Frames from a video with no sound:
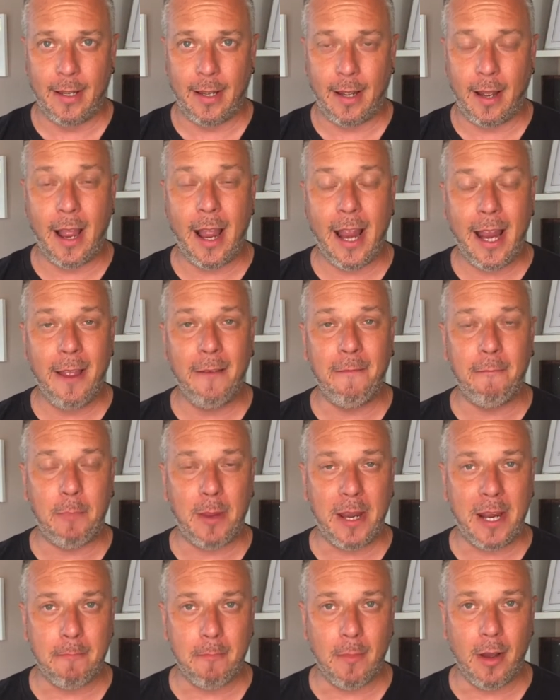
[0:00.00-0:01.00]
I have
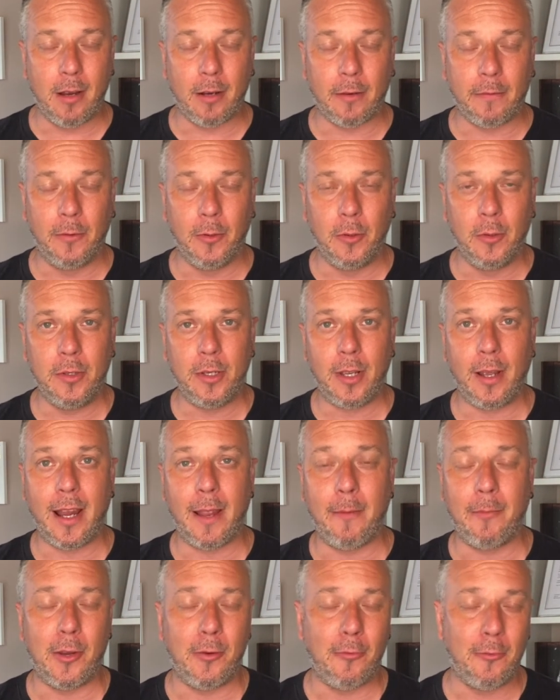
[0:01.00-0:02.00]
been Mark Ford. I
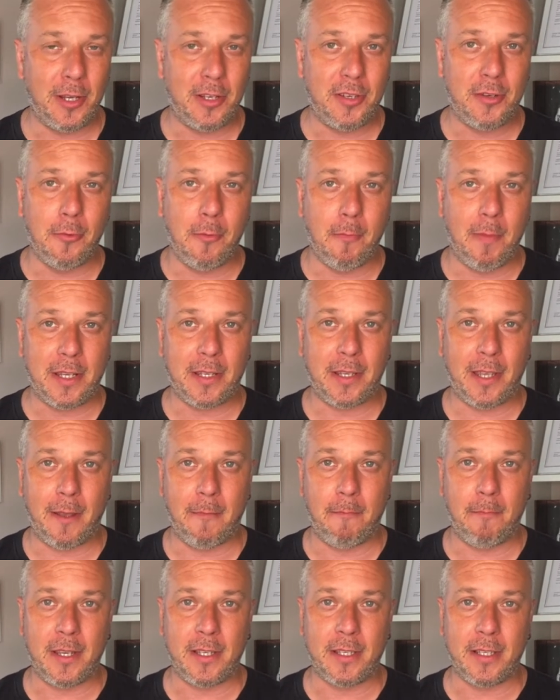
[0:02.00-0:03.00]
am the original Best
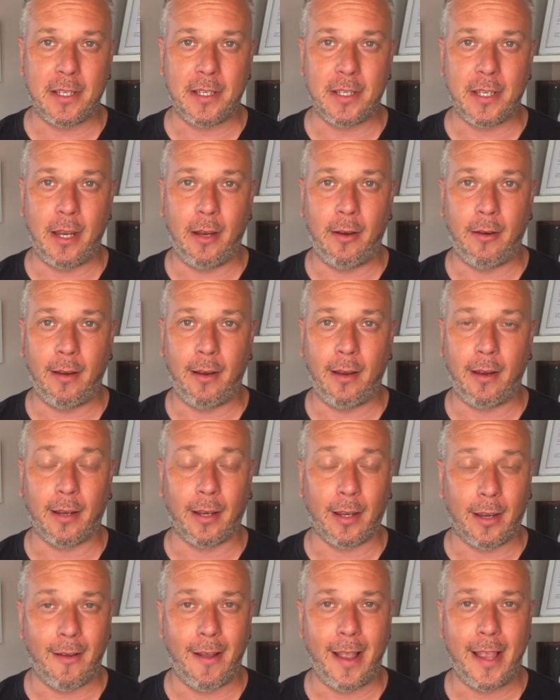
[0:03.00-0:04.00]
Kept Business Secret.
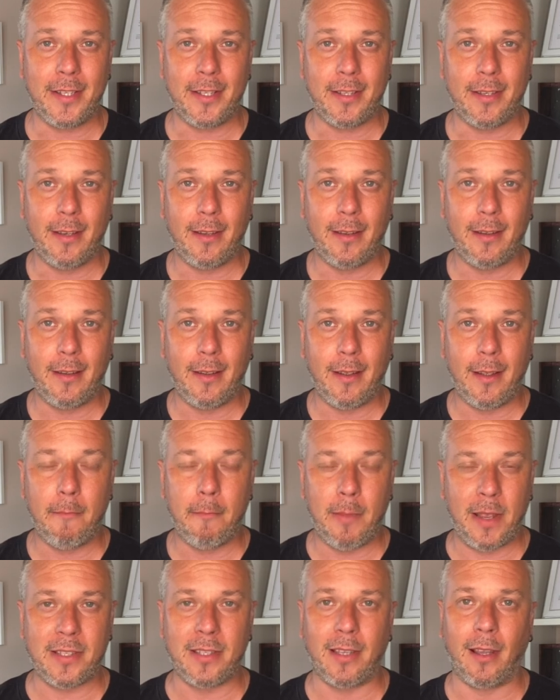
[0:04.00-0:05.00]
And guys,
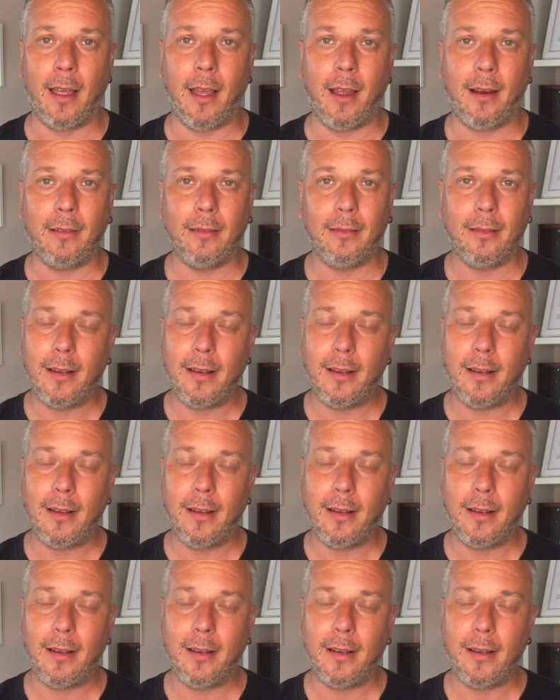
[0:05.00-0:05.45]
best of luck.